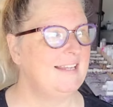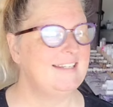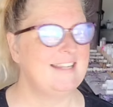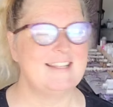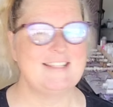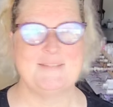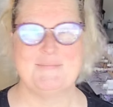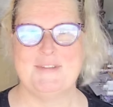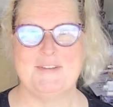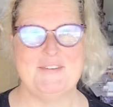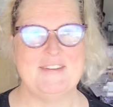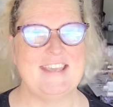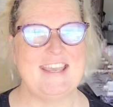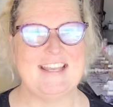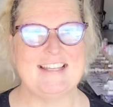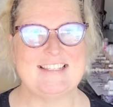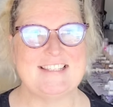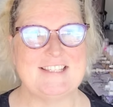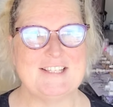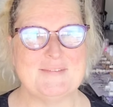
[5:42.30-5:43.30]
Doesn't mean we
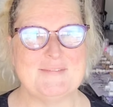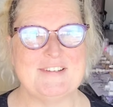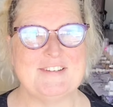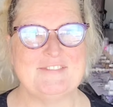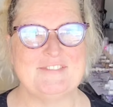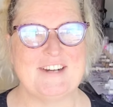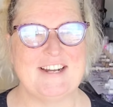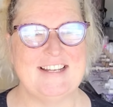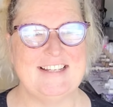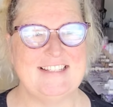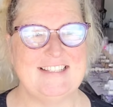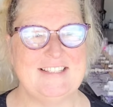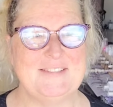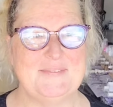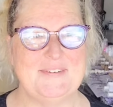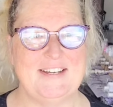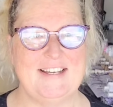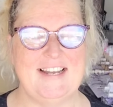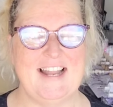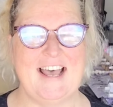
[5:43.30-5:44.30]
can't still be friends,
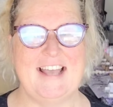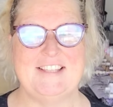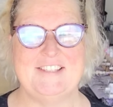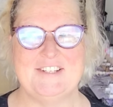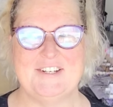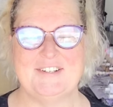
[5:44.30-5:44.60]
but I